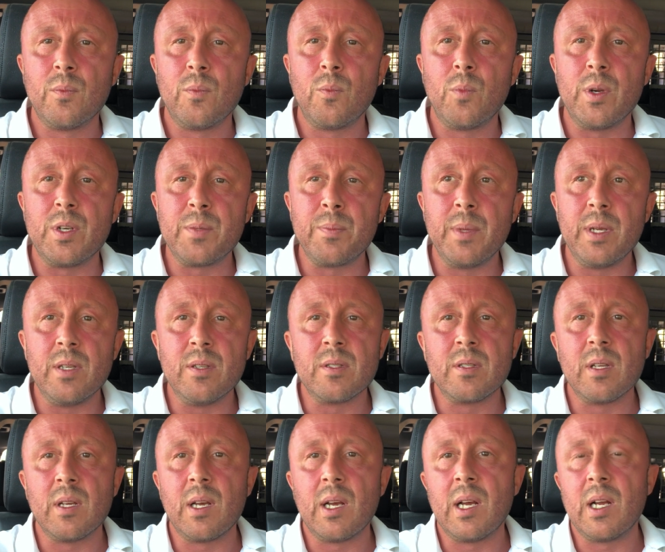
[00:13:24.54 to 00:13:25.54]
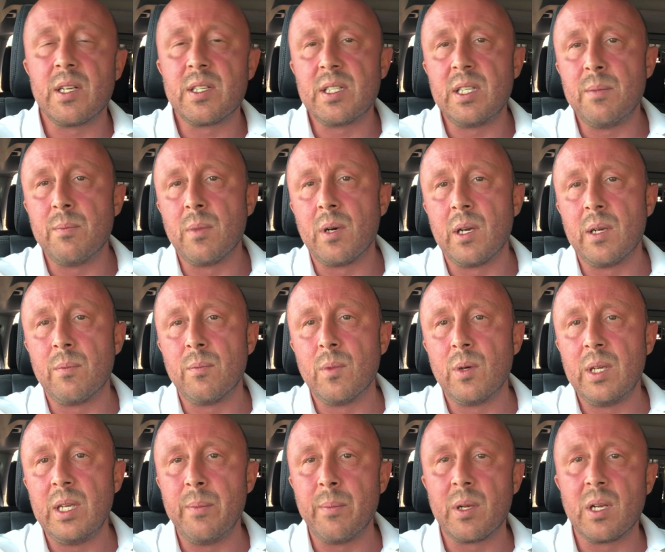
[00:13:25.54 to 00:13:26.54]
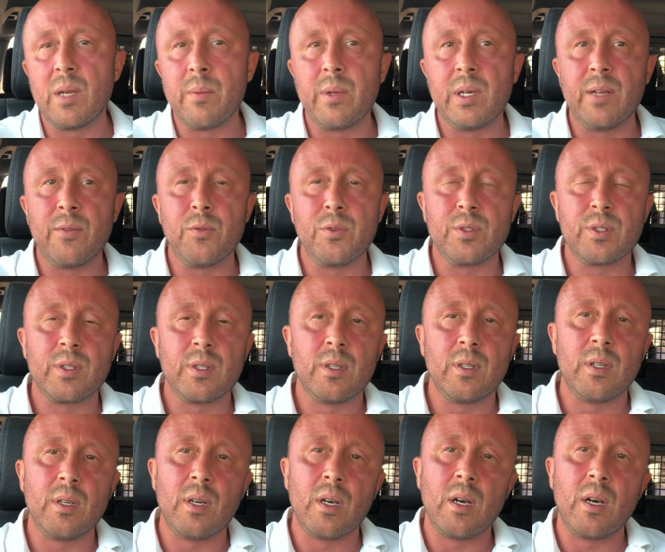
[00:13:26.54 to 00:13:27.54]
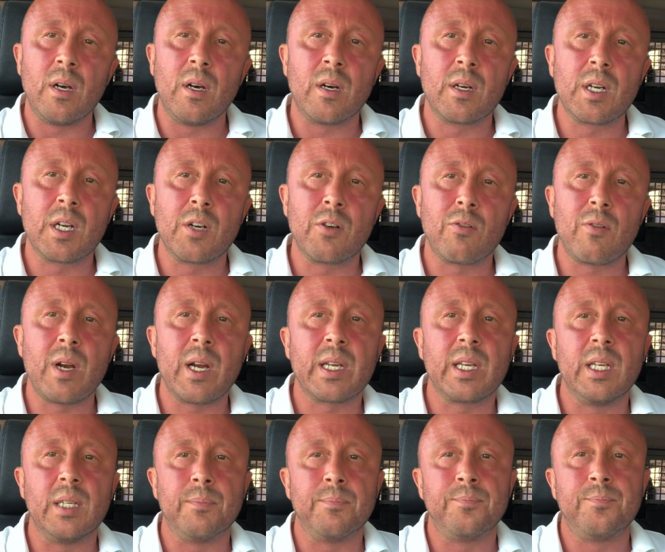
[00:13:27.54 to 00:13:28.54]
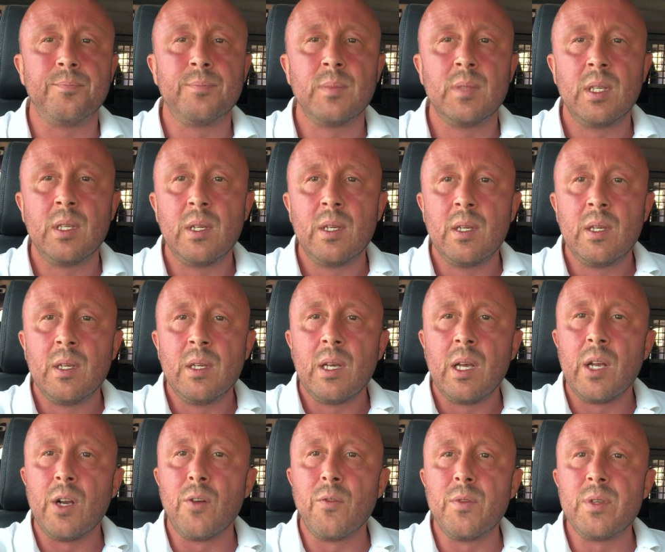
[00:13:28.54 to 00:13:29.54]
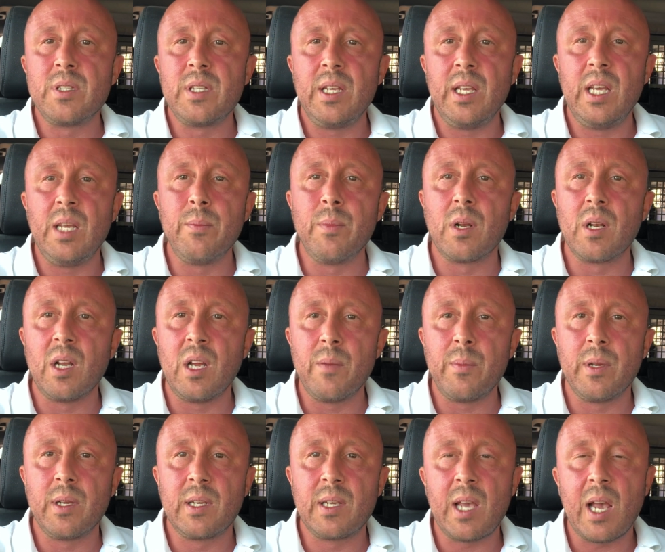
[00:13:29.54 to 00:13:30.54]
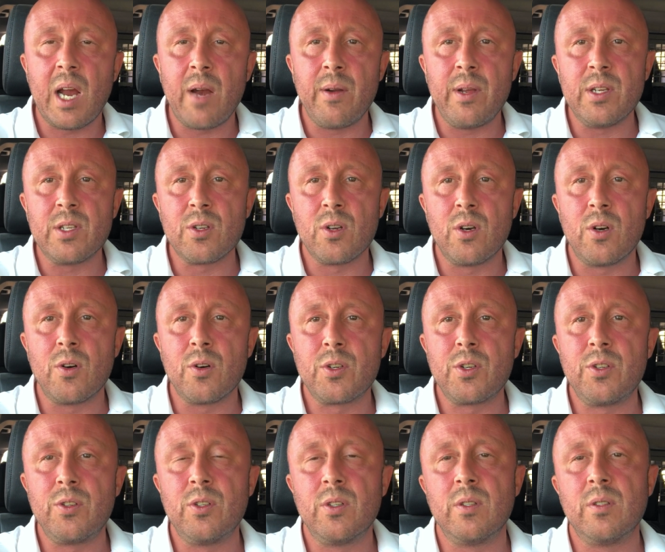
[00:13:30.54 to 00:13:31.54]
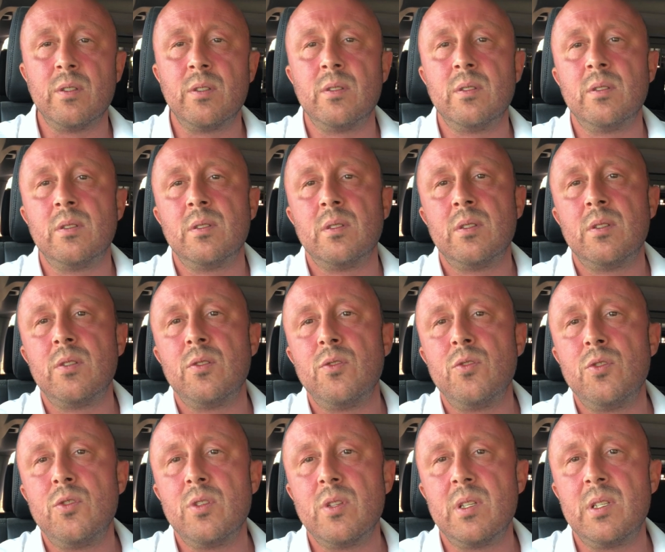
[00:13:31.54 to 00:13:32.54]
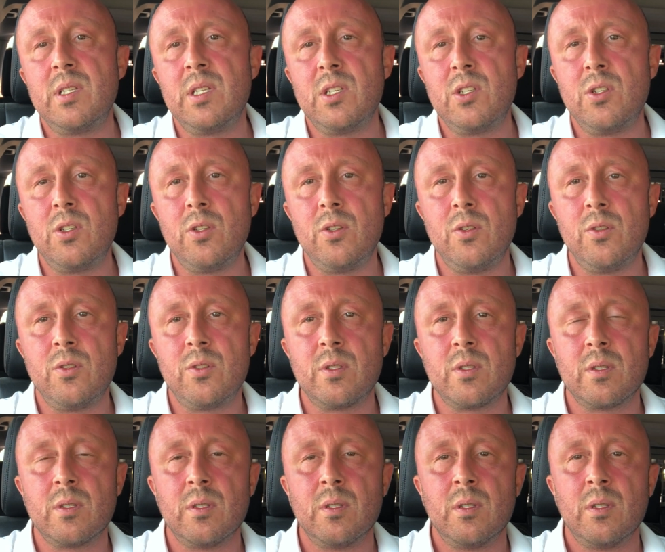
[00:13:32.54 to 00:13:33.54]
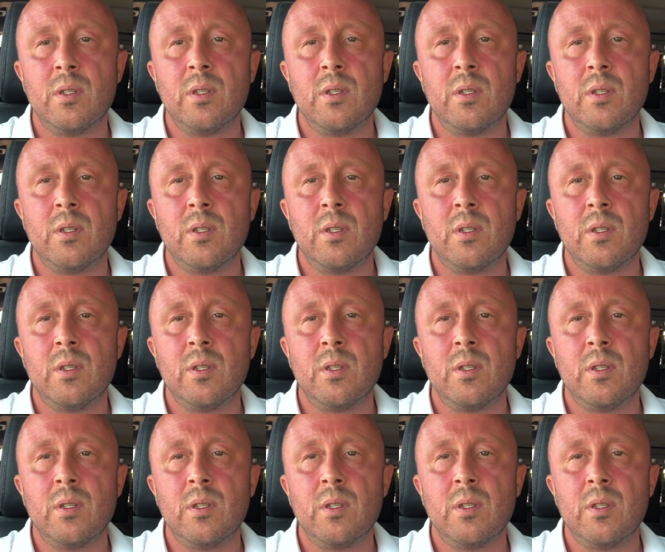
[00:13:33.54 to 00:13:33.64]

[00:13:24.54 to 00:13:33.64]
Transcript: which means that actually my hemoglobin levels are cracking. And obviously hemoglobin carries oxygen to the tissues.